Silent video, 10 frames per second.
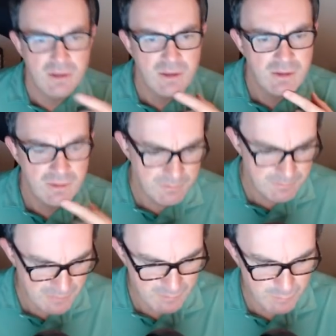
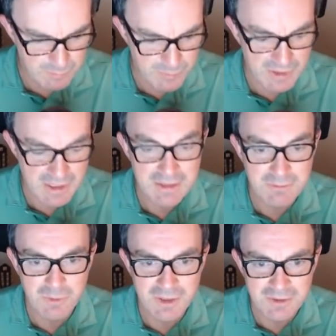Um, I will put it in,
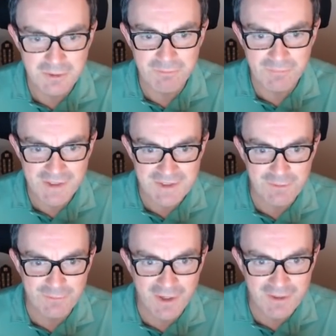why not? That's
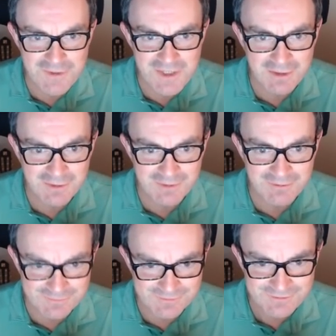a five cell
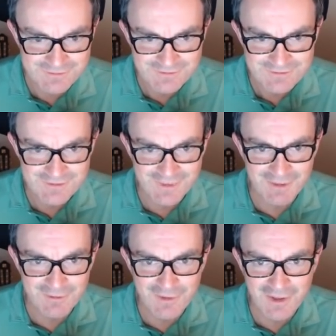
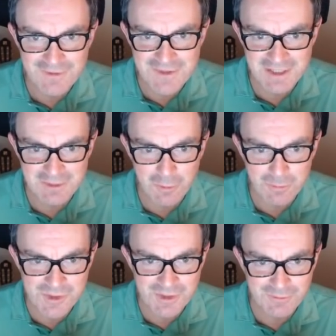five cell
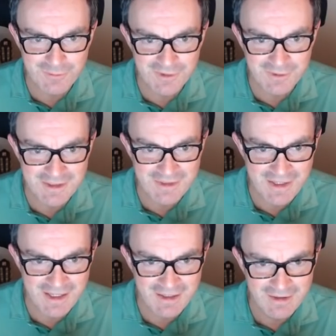option filled in
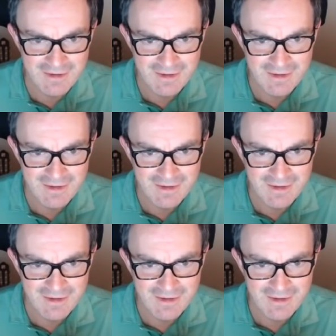there.